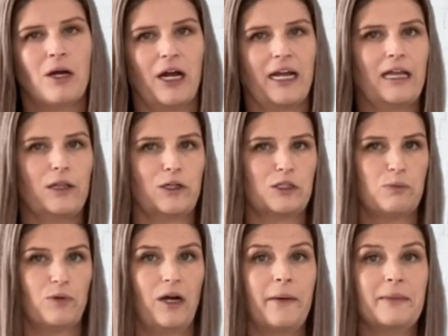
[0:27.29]
market looks
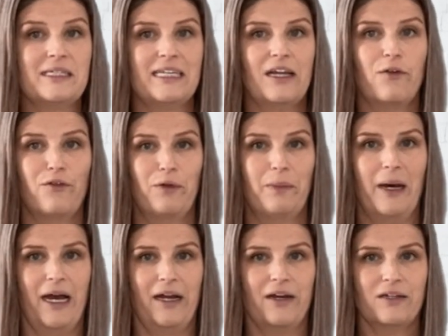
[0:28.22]
promising for
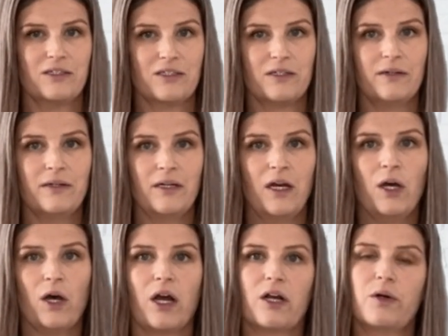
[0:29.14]
buyers
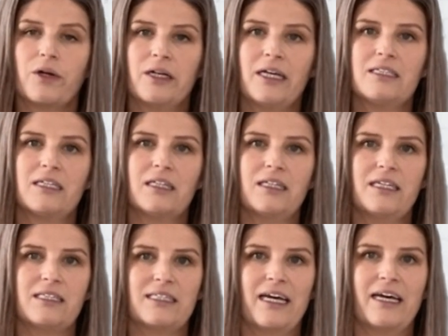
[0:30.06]
according to
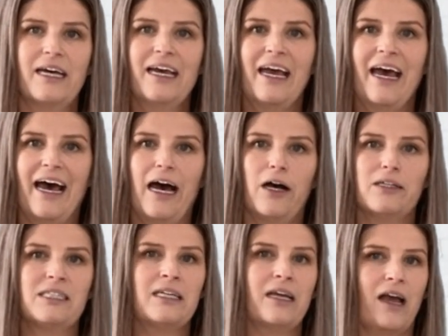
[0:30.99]
Lisa,
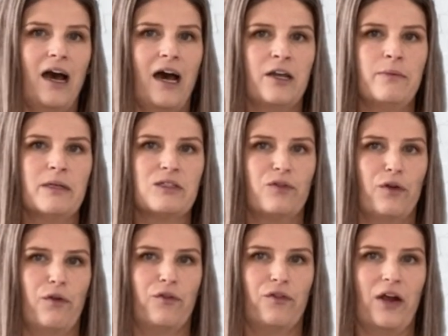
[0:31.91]
housing economist
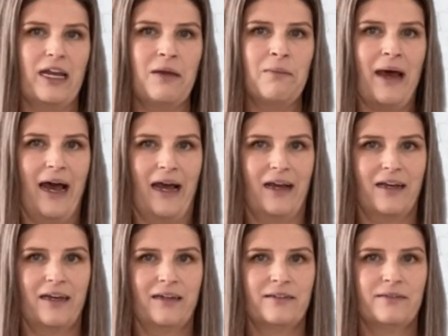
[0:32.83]
for Freddie
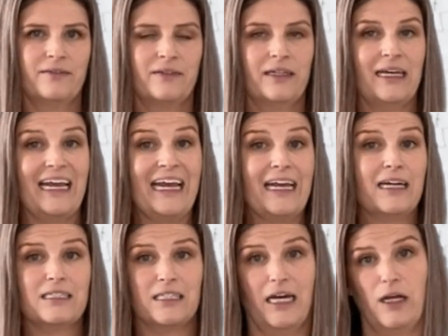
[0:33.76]
Mac,
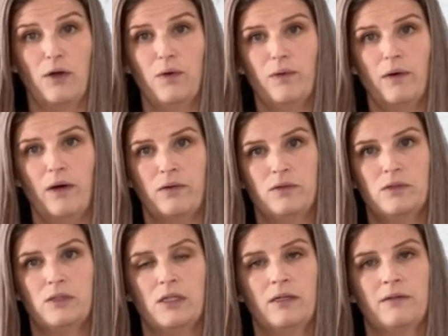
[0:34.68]
and I
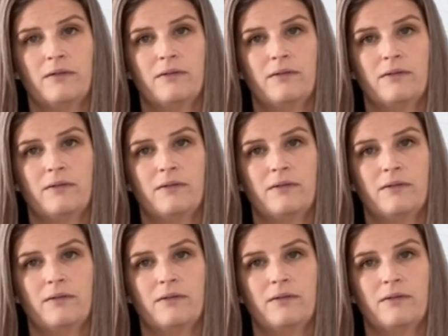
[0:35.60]
quote,